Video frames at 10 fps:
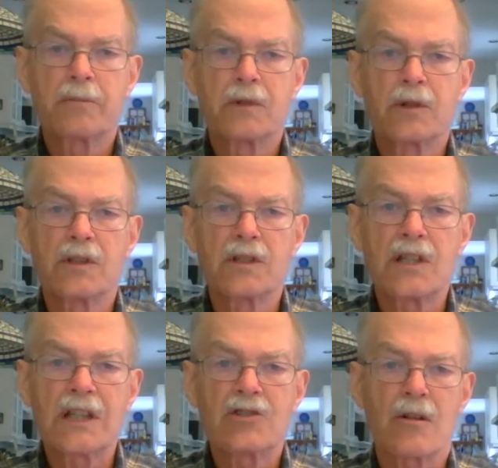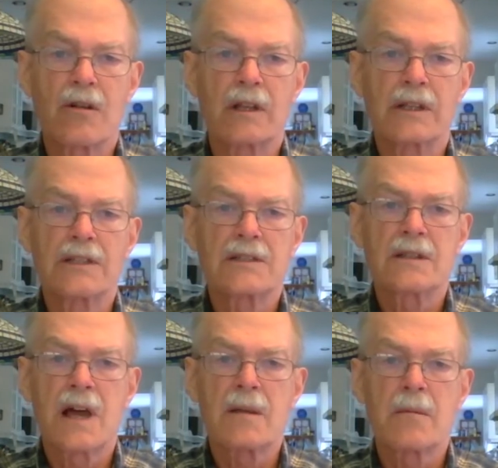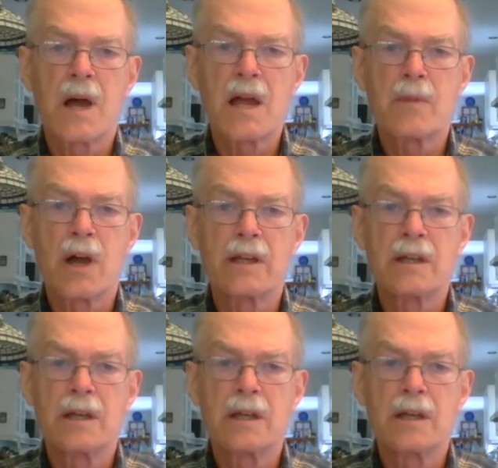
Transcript: good teacher, at least not in my mind.